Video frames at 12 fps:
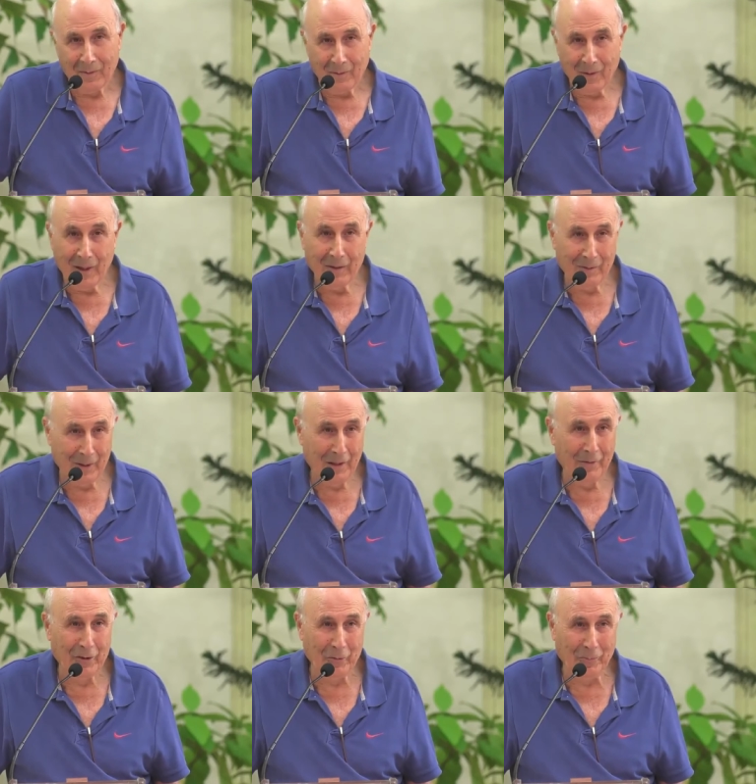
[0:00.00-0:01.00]
Well, we
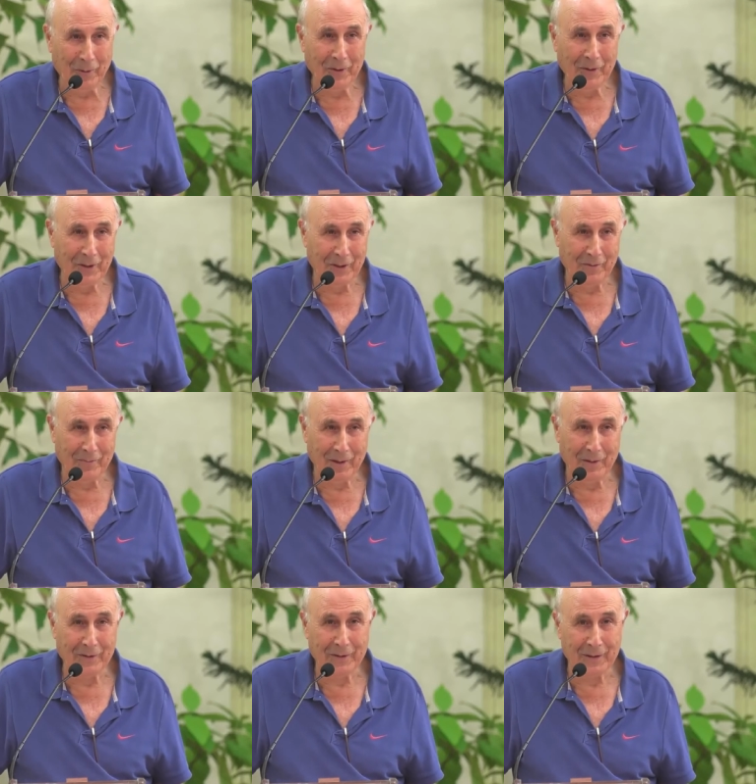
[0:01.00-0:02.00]
have to ponder
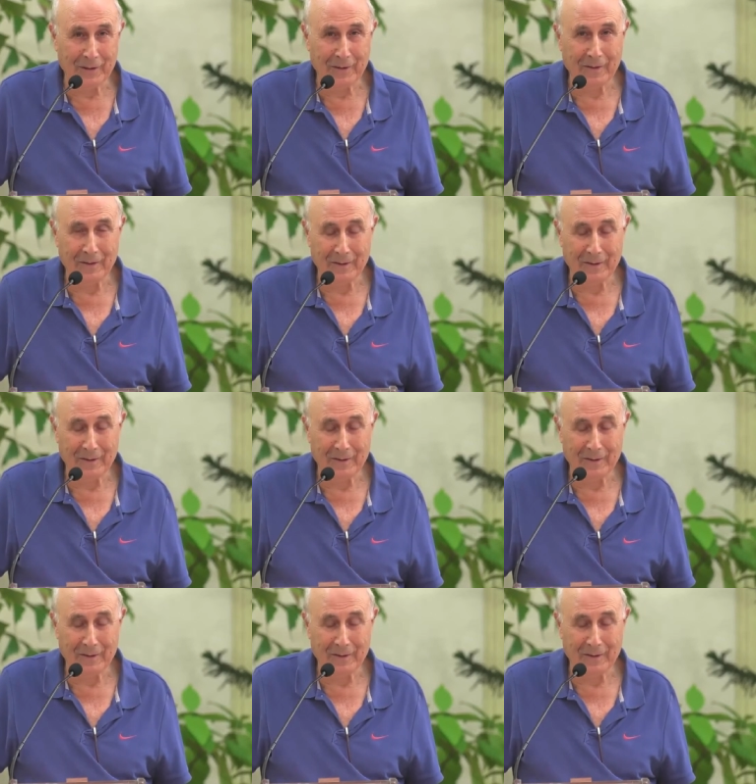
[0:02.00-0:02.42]
about it.